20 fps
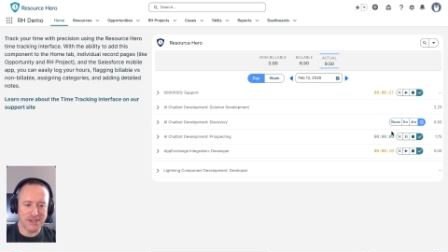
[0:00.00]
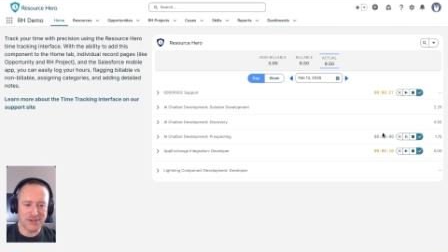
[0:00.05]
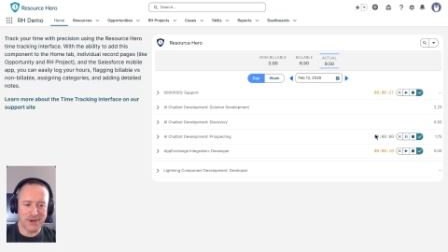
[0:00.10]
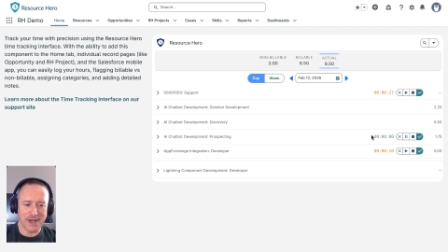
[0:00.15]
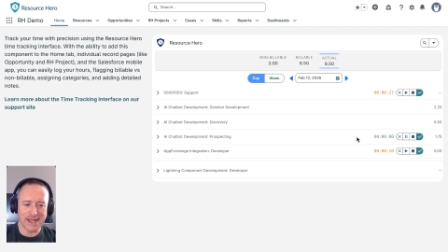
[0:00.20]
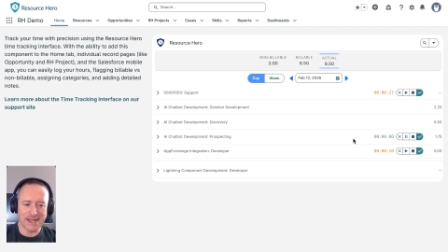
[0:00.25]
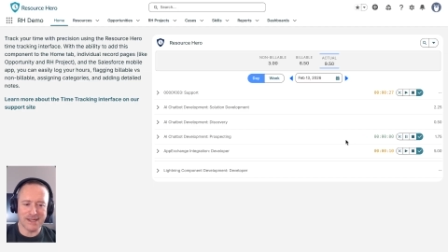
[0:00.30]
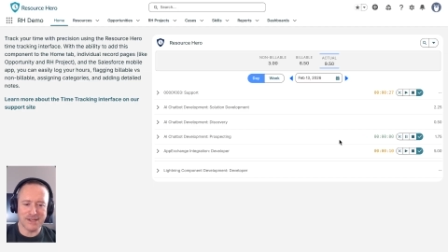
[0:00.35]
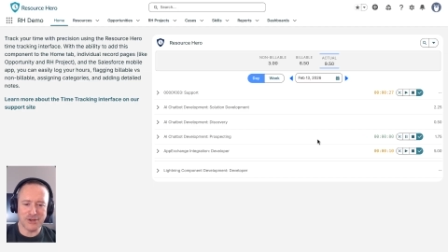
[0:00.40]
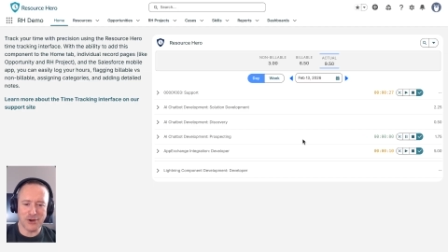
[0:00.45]
So
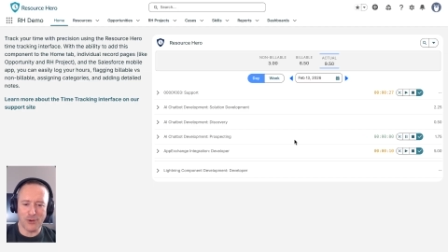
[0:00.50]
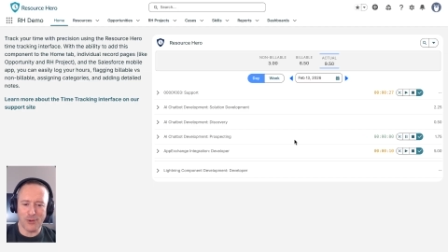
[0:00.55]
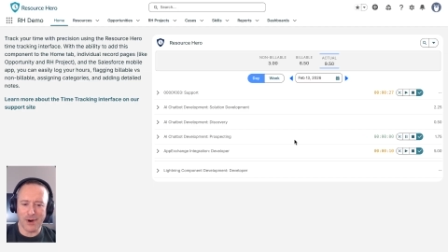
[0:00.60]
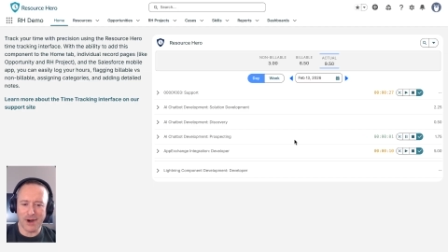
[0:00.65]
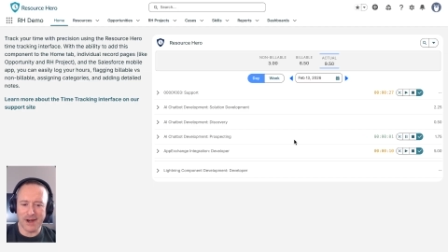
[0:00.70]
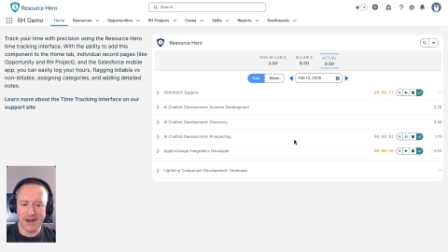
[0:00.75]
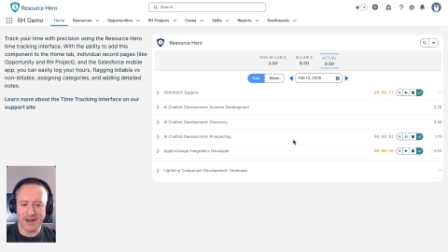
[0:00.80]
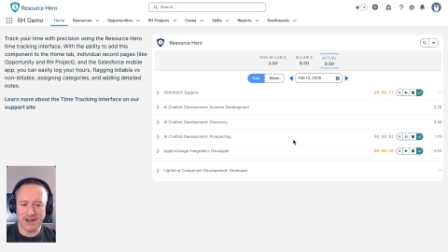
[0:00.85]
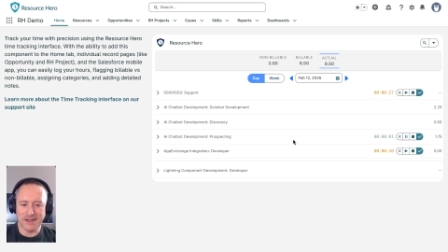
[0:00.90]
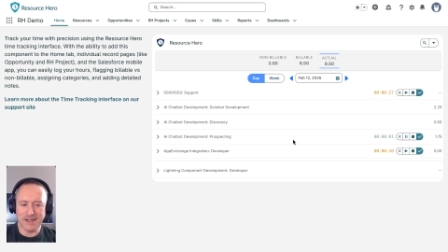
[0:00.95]
I can start
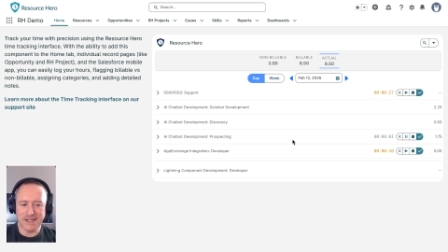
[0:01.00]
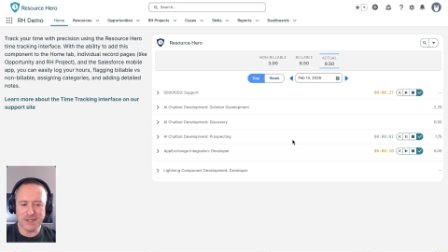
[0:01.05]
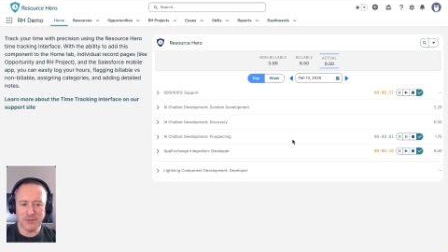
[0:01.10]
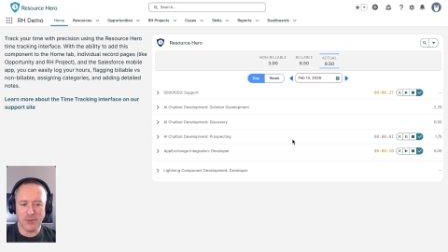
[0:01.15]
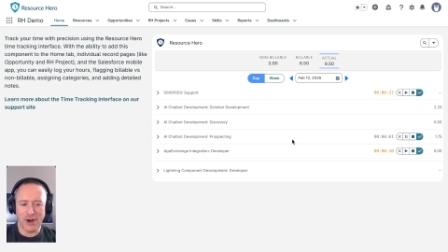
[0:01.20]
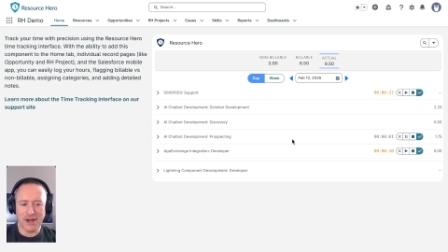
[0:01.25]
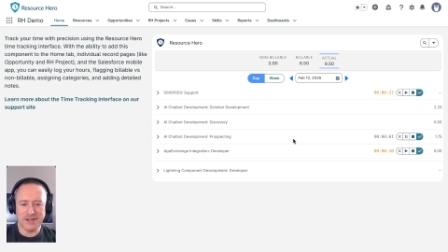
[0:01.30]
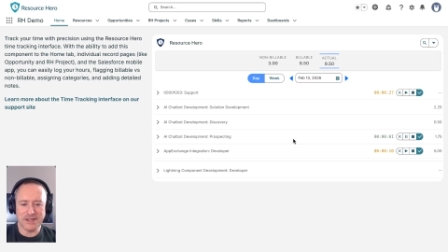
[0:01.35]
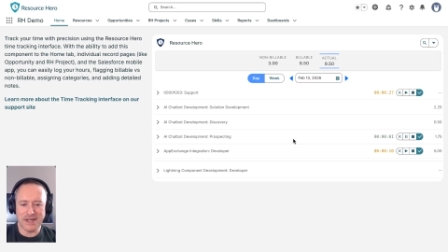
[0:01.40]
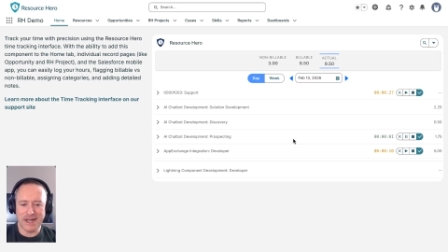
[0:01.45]
working on this
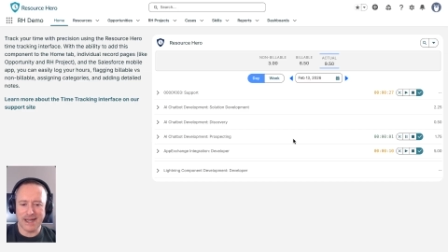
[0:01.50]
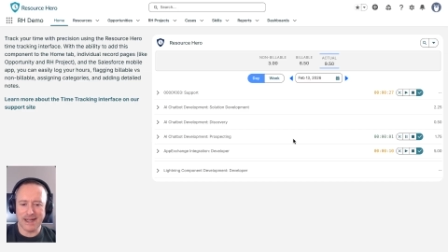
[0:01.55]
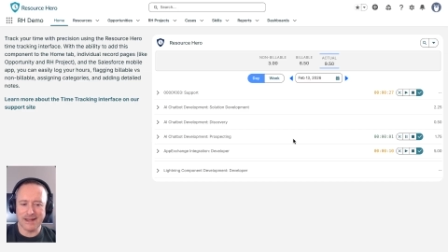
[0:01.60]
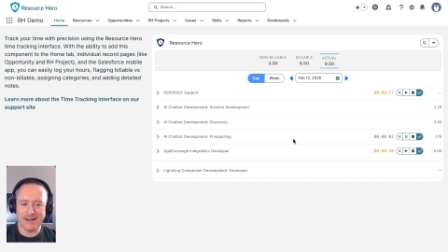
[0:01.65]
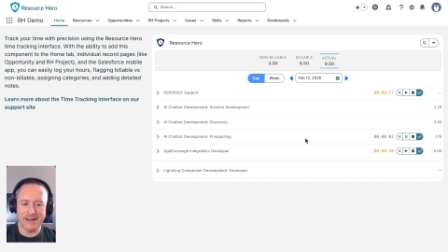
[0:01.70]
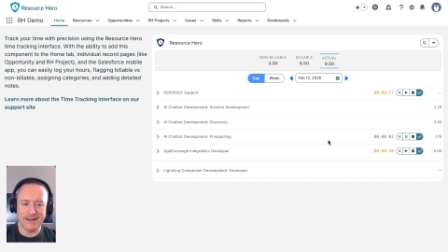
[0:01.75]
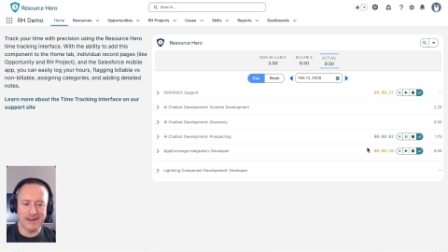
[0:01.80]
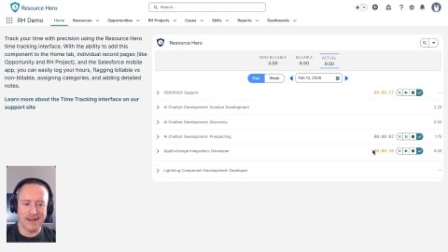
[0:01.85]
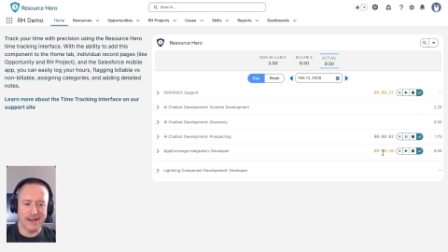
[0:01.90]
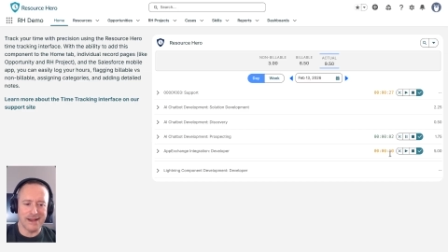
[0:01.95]

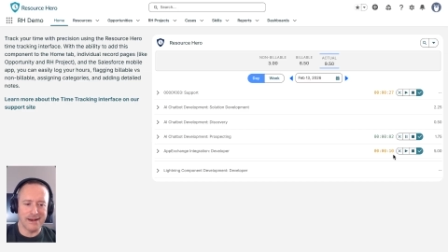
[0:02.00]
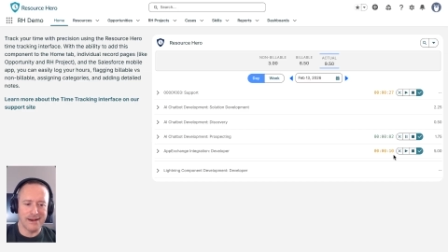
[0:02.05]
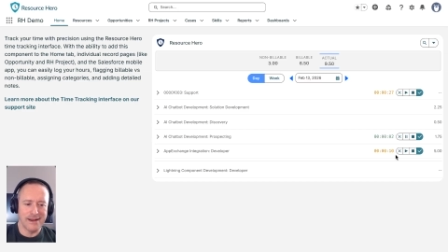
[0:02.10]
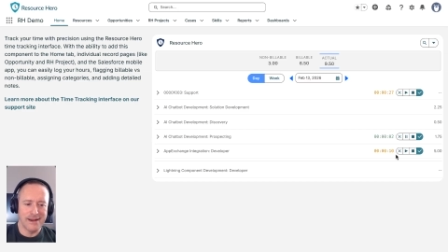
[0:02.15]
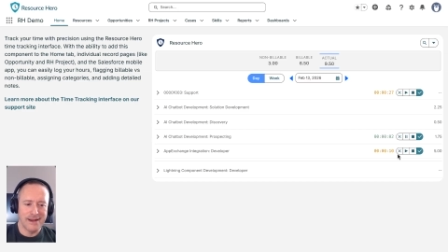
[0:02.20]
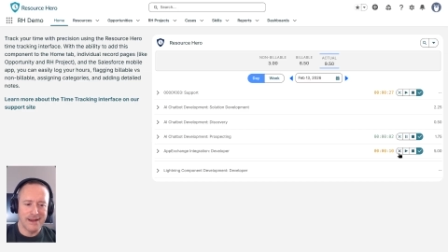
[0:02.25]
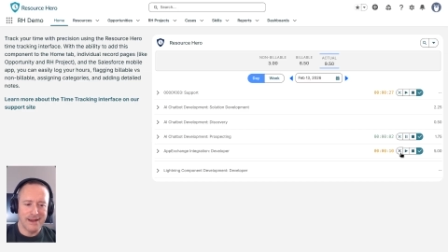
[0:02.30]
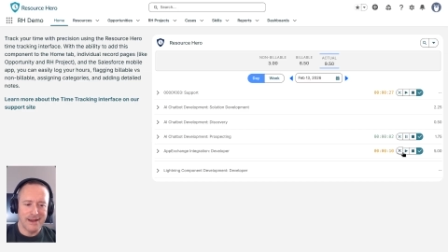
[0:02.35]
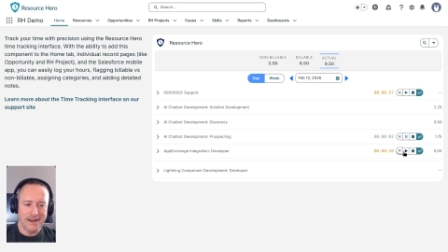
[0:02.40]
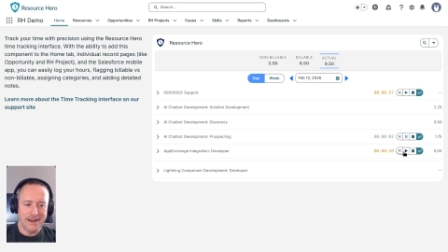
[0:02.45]
project and then,
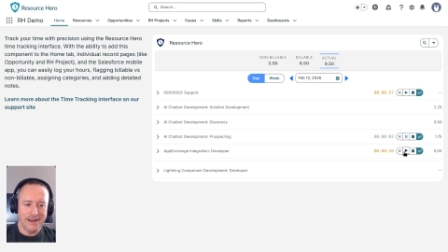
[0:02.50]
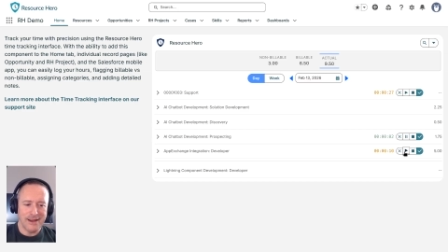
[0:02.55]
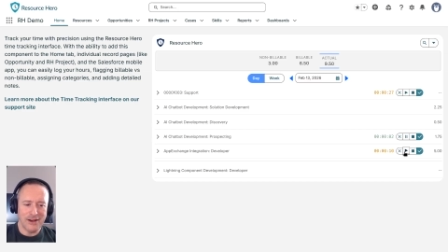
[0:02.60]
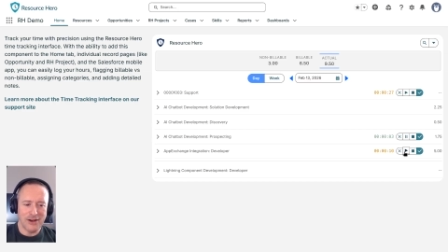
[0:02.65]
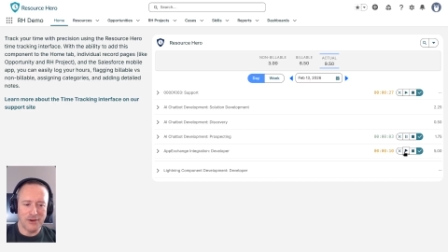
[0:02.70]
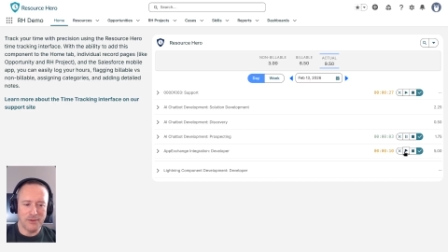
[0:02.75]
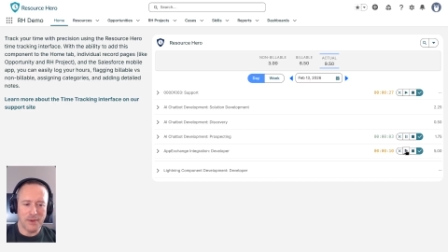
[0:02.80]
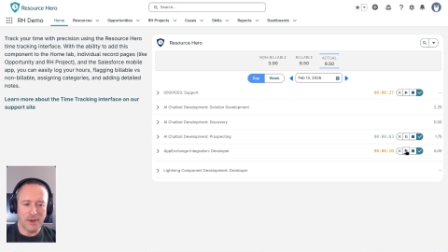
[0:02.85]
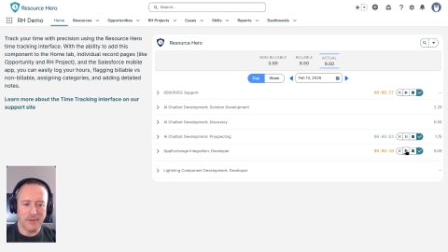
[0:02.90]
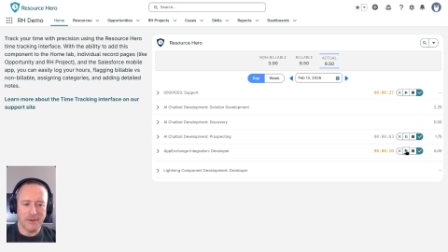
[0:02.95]

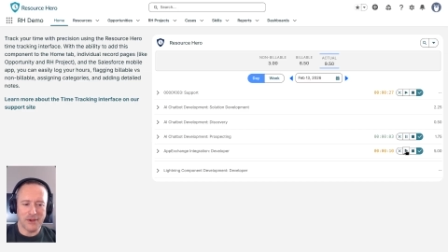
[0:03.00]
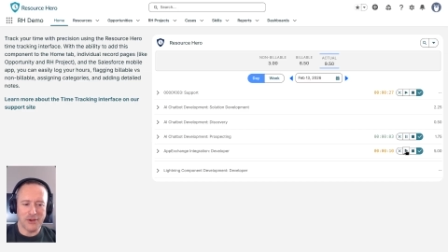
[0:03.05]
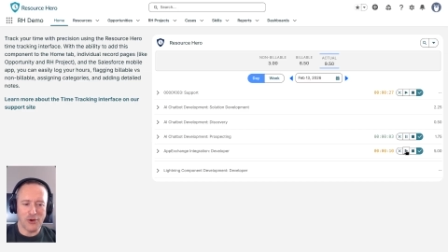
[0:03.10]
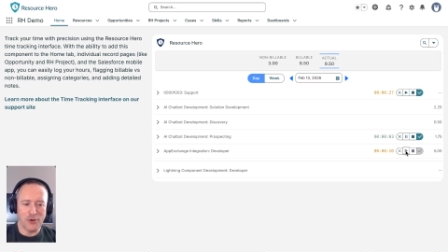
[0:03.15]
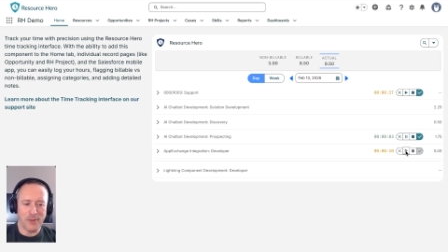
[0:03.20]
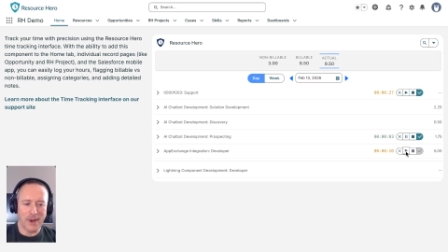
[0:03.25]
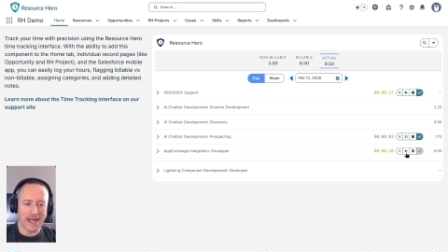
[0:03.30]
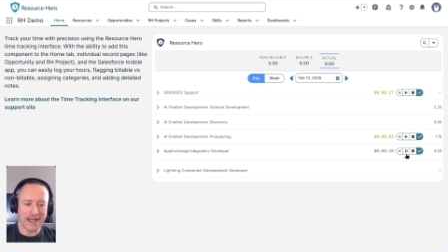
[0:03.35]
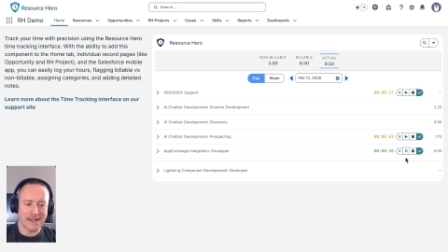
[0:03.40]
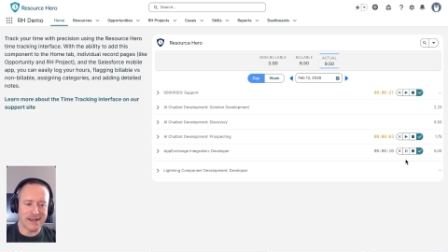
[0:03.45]
maybe
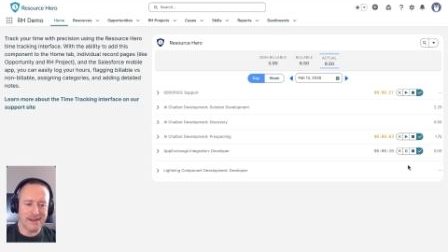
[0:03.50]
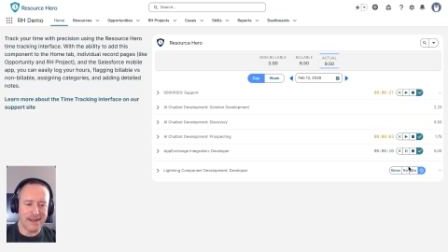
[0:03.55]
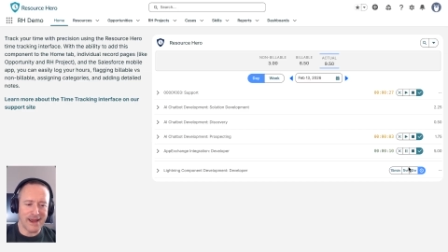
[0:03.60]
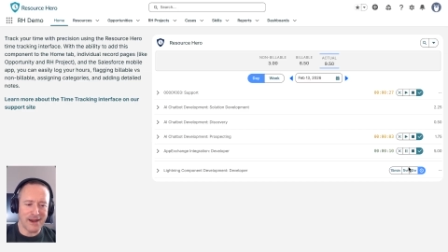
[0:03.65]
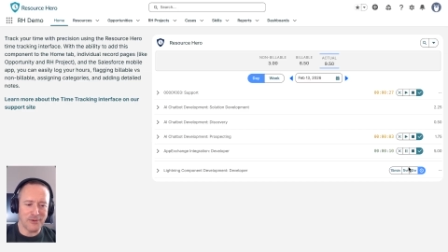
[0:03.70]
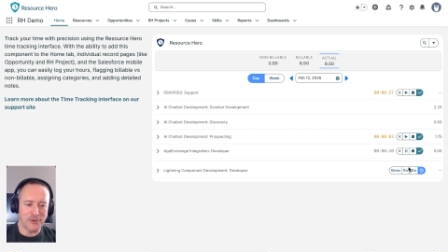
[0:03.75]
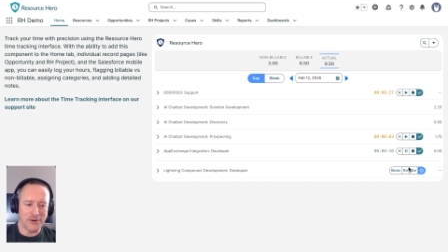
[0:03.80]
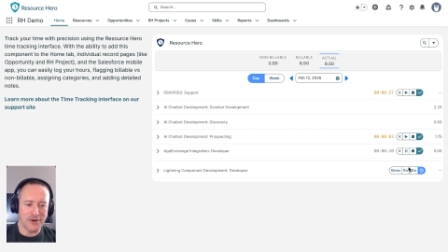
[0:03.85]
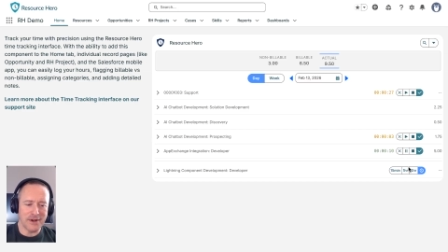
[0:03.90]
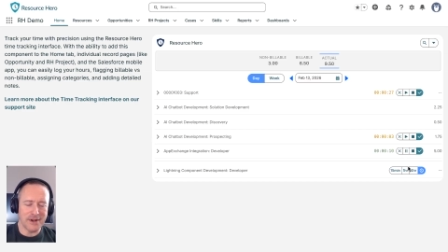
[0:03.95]
go back to
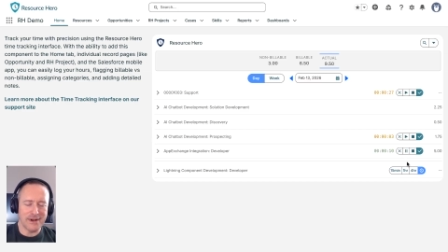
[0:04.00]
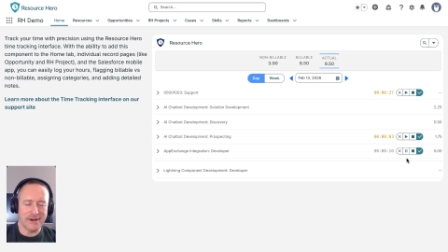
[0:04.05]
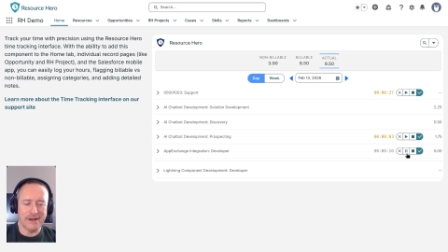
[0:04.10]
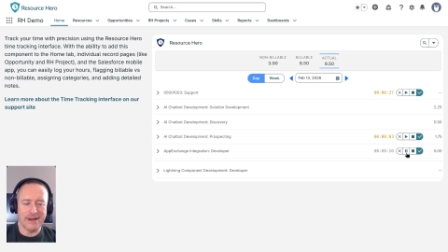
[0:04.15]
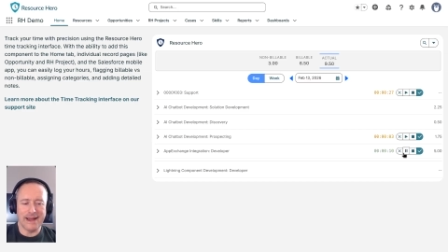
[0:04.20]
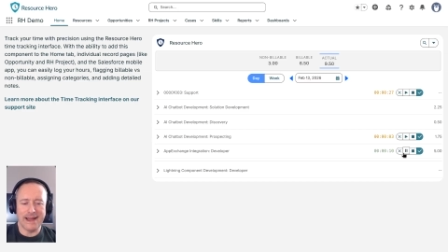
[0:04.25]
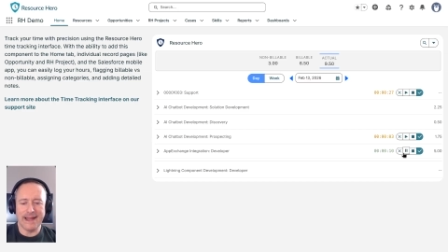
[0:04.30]
that one.